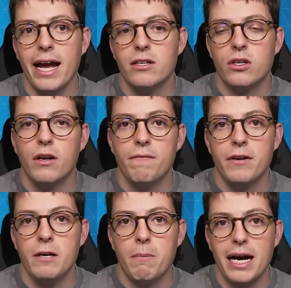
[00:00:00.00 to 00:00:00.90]
Enzo
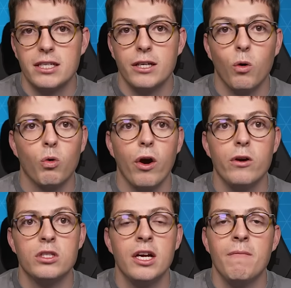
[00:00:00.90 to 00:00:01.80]
Lafite, Pascal
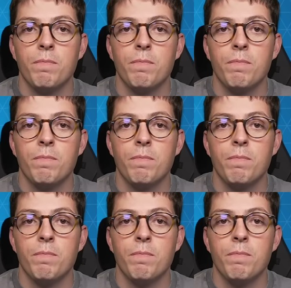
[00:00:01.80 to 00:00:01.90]
Gross,